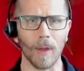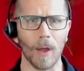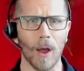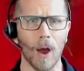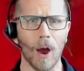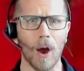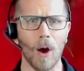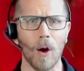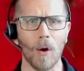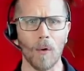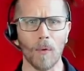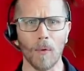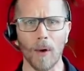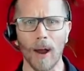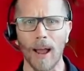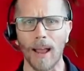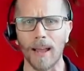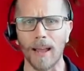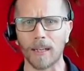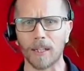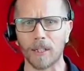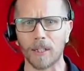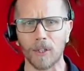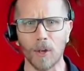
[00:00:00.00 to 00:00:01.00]
All
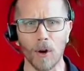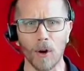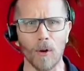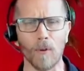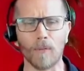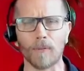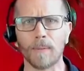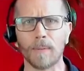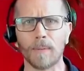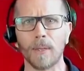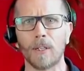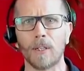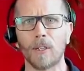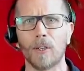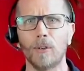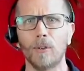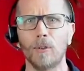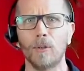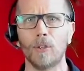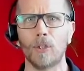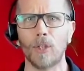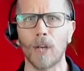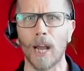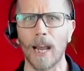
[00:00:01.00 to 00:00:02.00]
right, so from the
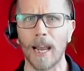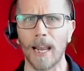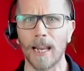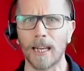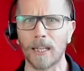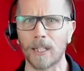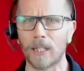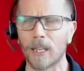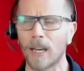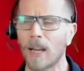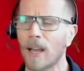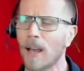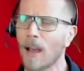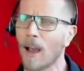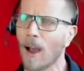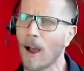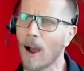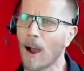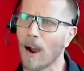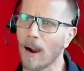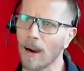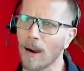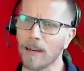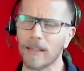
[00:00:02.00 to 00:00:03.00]
Two Jakes,
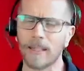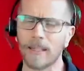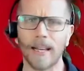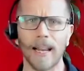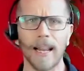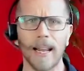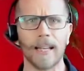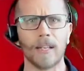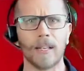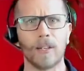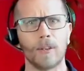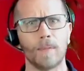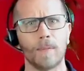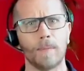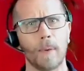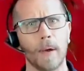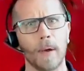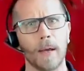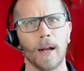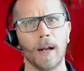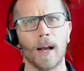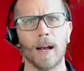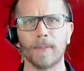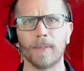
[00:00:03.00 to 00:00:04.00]
our Dance Your
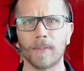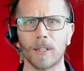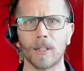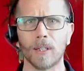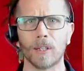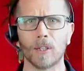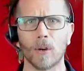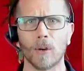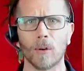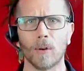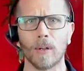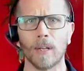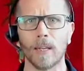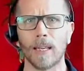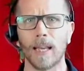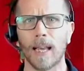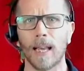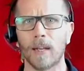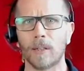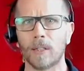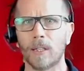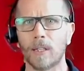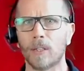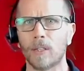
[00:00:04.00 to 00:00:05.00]
Butt Off, this totally
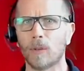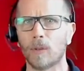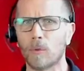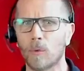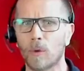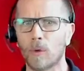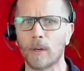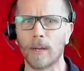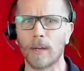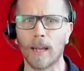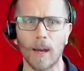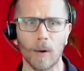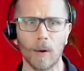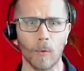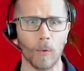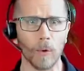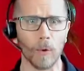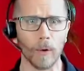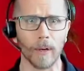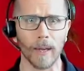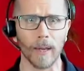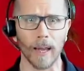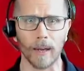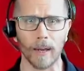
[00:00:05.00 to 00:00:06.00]
counts as your
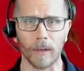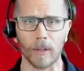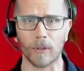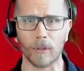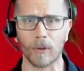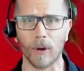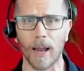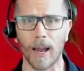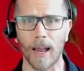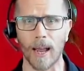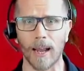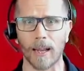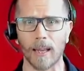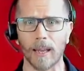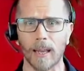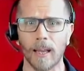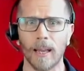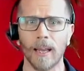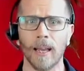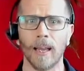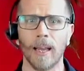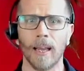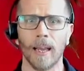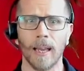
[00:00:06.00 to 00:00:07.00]
workout track,
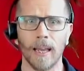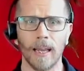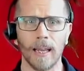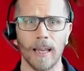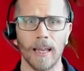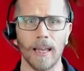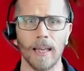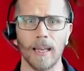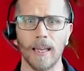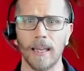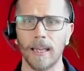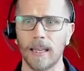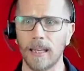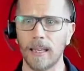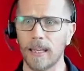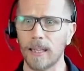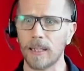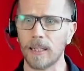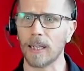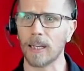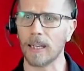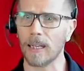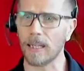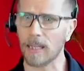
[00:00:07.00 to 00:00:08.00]

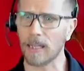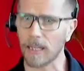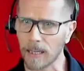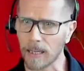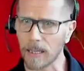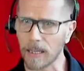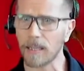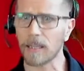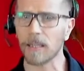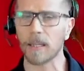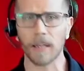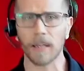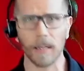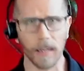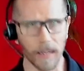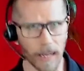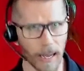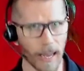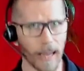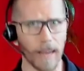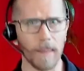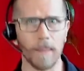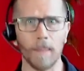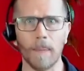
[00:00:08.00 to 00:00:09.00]
is
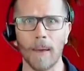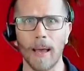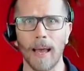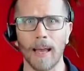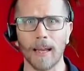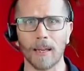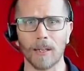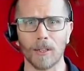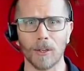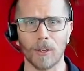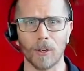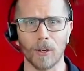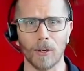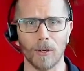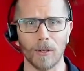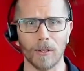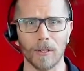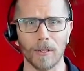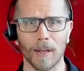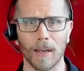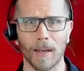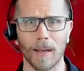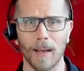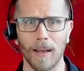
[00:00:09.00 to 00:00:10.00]
Came Back
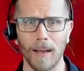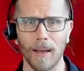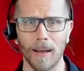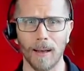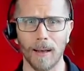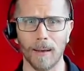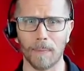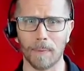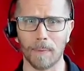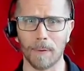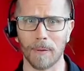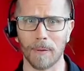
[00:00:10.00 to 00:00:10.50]
Turned Up.